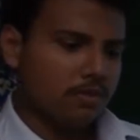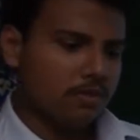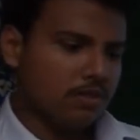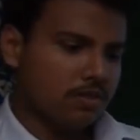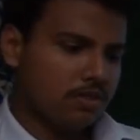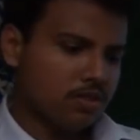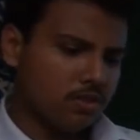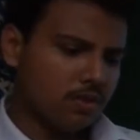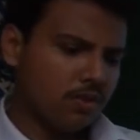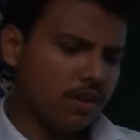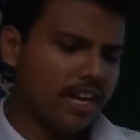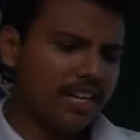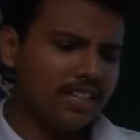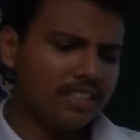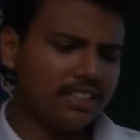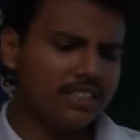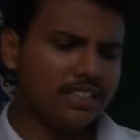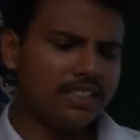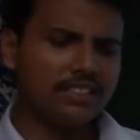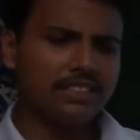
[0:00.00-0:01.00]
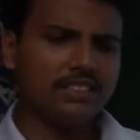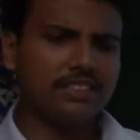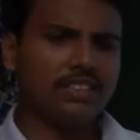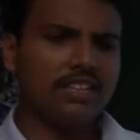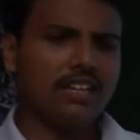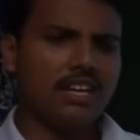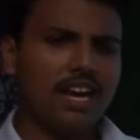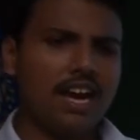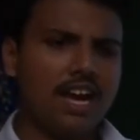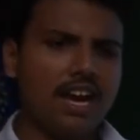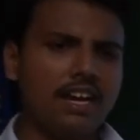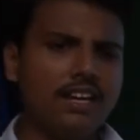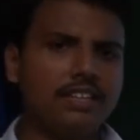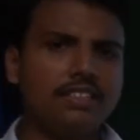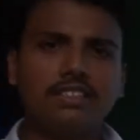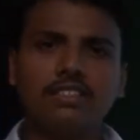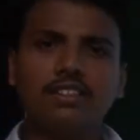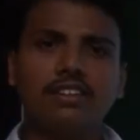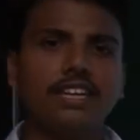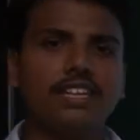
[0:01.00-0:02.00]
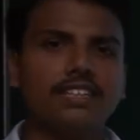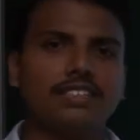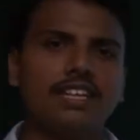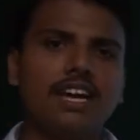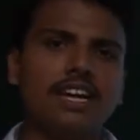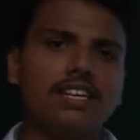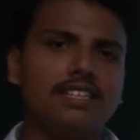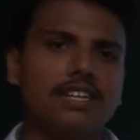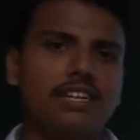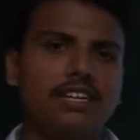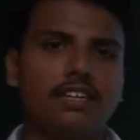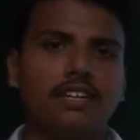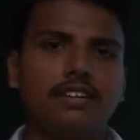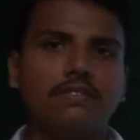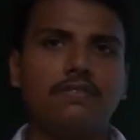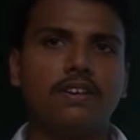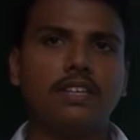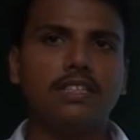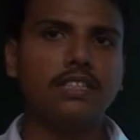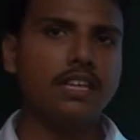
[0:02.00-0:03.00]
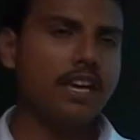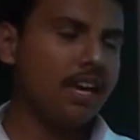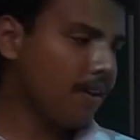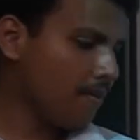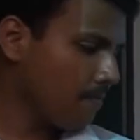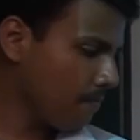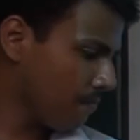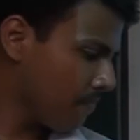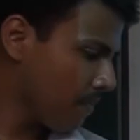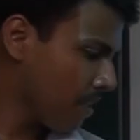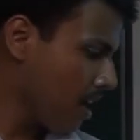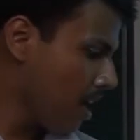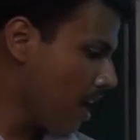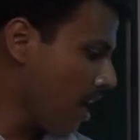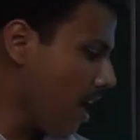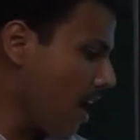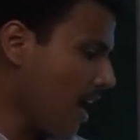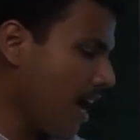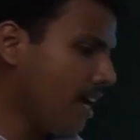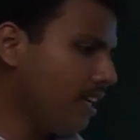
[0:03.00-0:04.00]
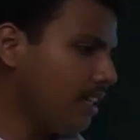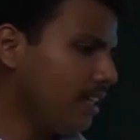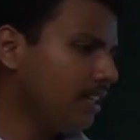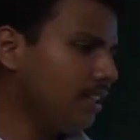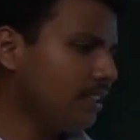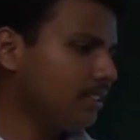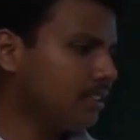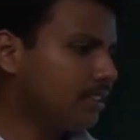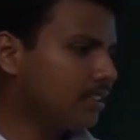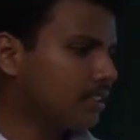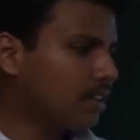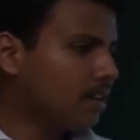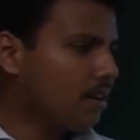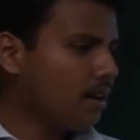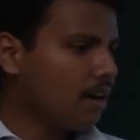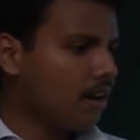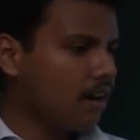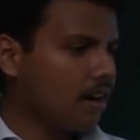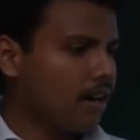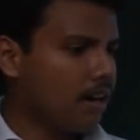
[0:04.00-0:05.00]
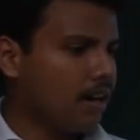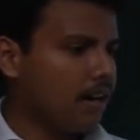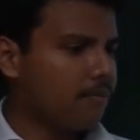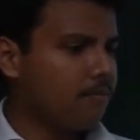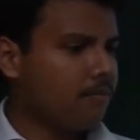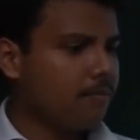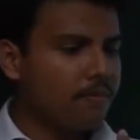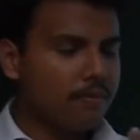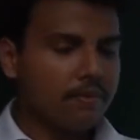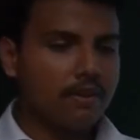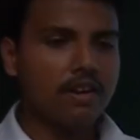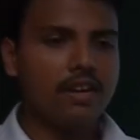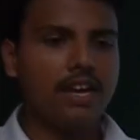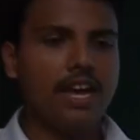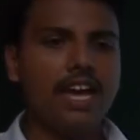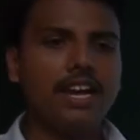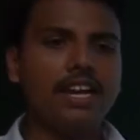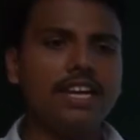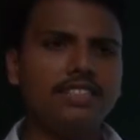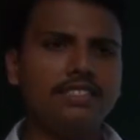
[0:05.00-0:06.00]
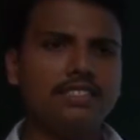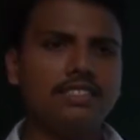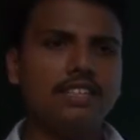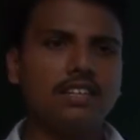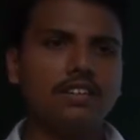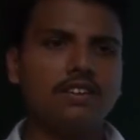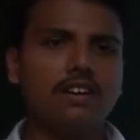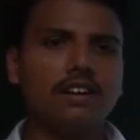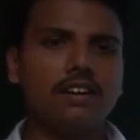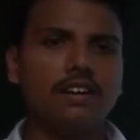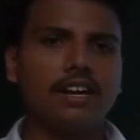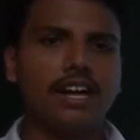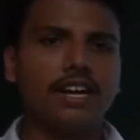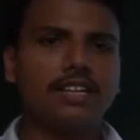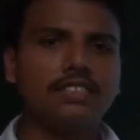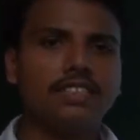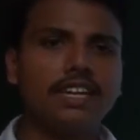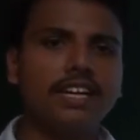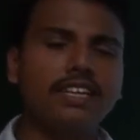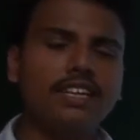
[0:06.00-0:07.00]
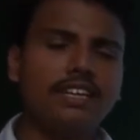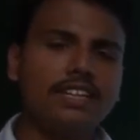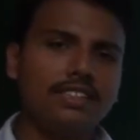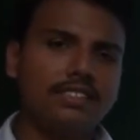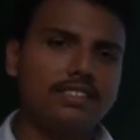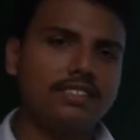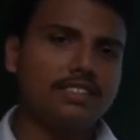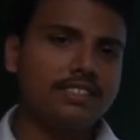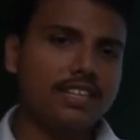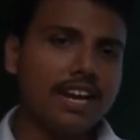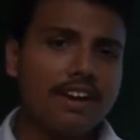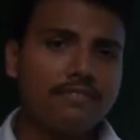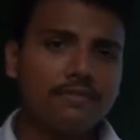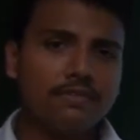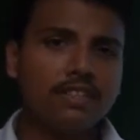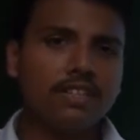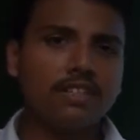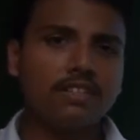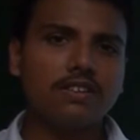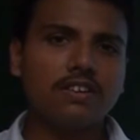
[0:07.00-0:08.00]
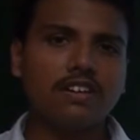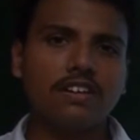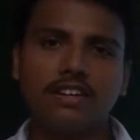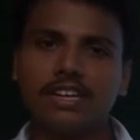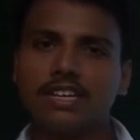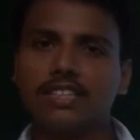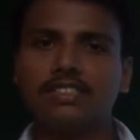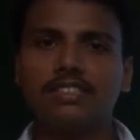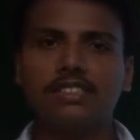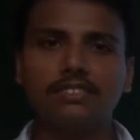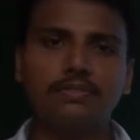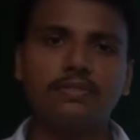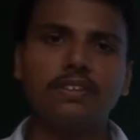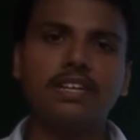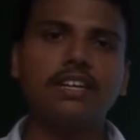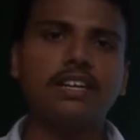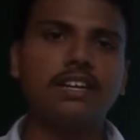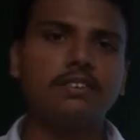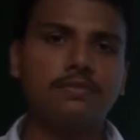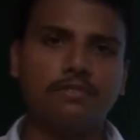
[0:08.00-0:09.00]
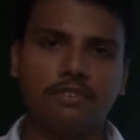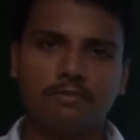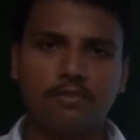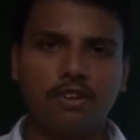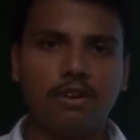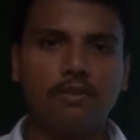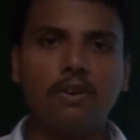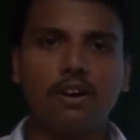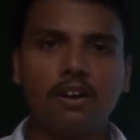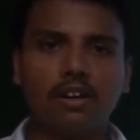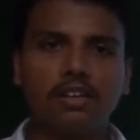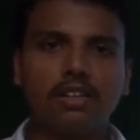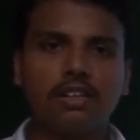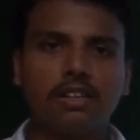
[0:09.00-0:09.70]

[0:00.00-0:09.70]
So, entities, it's not exaggerating if I say entities arrange their contracts, entities draft their contracts differently from now on